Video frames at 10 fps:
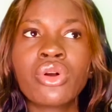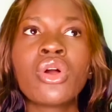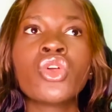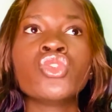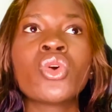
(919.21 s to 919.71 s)

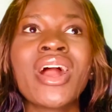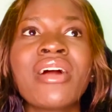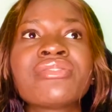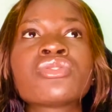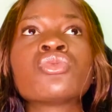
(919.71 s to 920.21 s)
You have
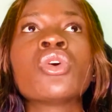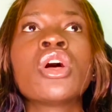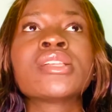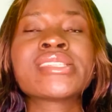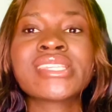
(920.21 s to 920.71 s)
to
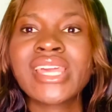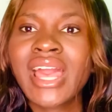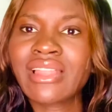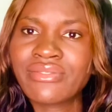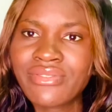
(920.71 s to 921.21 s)
seek
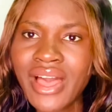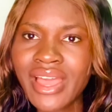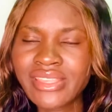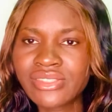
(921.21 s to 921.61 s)
advice.